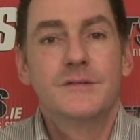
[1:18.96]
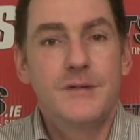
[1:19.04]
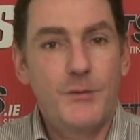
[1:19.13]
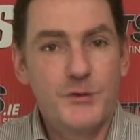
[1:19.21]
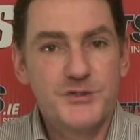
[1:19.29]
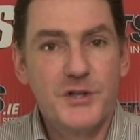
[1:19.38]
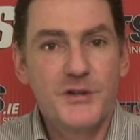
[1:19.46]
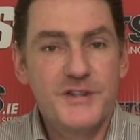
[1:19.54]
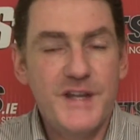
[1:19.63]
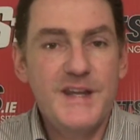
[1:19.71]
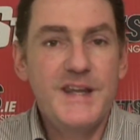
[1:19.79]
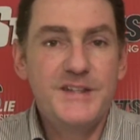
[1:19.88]
the result
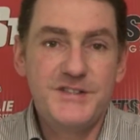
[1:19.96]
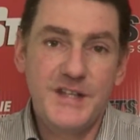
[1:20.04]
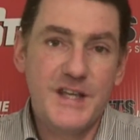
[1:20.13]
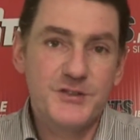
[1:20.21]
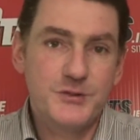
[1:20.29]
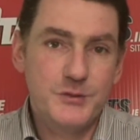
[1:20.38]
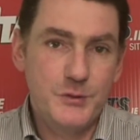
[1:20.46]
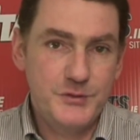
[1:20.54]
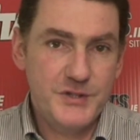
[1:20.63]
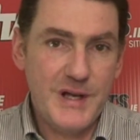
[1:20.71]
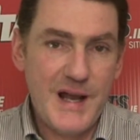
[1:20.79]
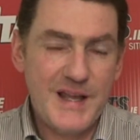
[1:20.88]
they need to get through
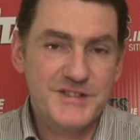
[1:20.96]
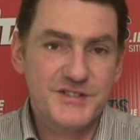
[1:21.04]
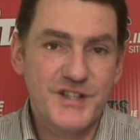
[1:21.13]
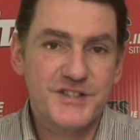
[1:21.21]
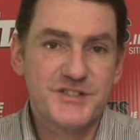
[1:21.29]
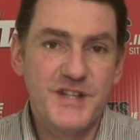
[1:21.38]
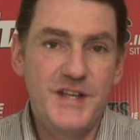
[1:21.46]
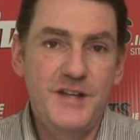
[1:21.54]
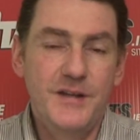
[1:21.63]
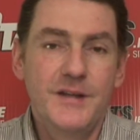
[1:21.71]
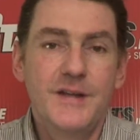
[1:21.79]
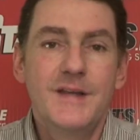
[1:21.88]
to the last
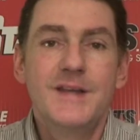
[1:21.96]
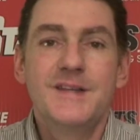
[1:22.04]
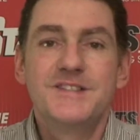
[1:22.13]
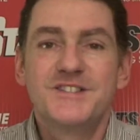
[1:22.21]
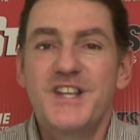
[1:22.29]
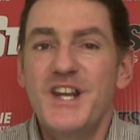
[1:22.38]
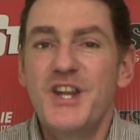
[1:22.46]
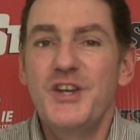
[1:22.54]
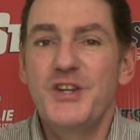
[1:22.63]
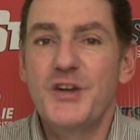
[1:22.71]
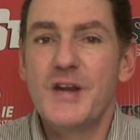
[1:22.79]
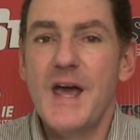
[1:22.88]
16. City, on
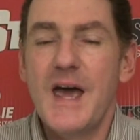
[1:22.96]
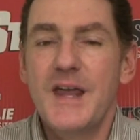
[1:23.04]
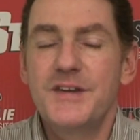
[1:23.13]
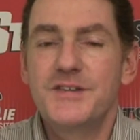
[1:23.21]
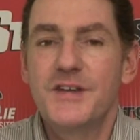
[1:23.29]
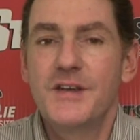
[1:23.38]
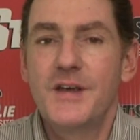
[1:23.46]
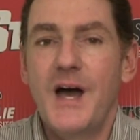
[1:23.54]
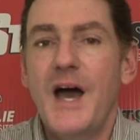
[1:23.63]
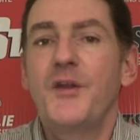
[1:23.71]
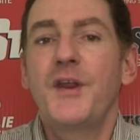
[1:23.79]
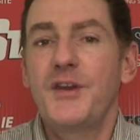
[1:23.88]
the other hand,
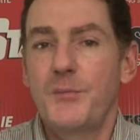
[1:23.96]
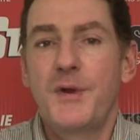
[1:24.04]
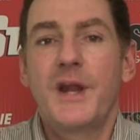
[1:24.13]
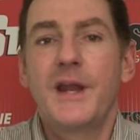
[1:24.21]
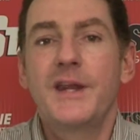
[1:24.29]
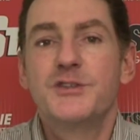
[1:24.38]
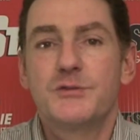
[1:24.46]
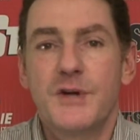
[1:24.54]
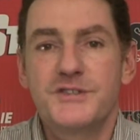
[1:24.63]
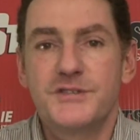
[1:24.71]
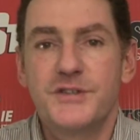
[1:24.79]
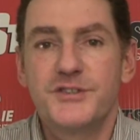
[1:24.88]
I don't think they're particularly
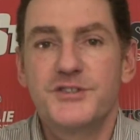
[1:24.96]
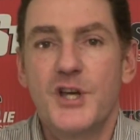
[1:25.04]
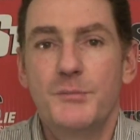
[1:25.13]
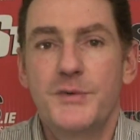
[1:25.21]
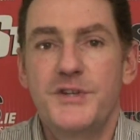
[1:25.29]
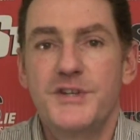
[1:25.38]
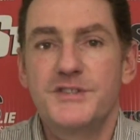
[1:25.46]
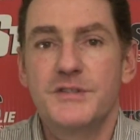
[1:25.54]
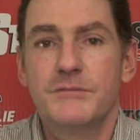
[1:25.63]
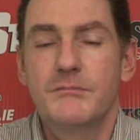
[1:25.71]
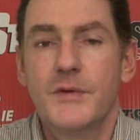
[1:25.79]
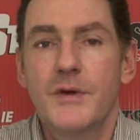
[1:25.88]
interested in this
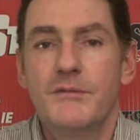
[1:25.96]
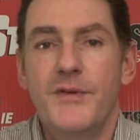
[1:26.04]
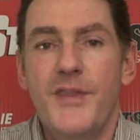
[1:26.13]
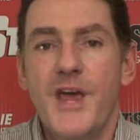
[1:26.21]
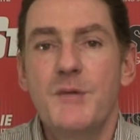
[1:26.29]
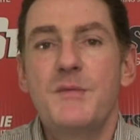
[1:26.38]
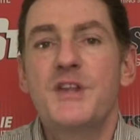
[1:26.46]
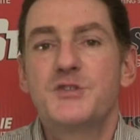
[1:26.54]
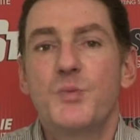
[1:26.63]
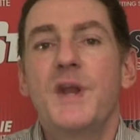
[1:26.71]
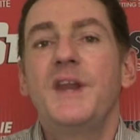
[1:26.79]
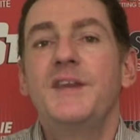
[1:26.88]
competition. For them,
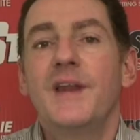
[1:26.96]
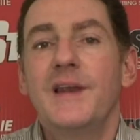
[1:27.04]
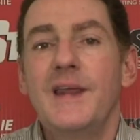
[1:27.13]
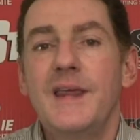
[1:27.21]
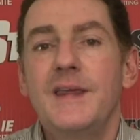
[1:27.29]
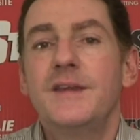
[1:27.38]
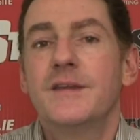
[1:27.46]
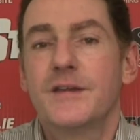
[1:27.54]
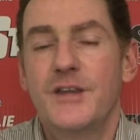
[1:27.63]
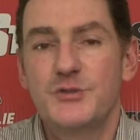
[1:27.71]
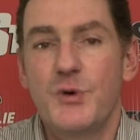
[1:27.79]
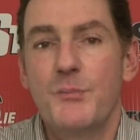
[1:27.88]
it's winning the league
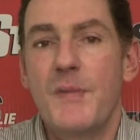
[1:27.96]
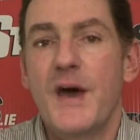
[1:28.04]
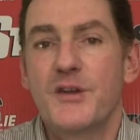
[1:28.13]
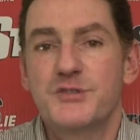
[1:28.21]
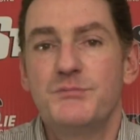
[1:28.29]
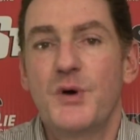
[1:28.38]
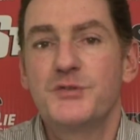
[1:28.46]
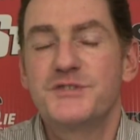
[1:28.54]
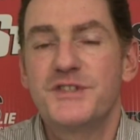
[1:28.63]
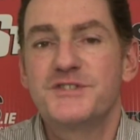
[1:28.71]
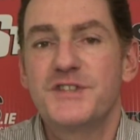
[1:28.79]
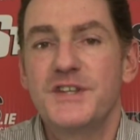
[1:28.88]
is what matters most
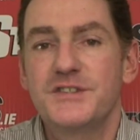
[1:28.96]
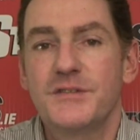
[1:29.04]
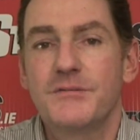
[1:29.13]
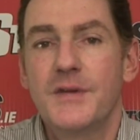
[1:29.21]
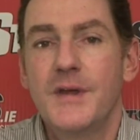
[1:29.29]
this season.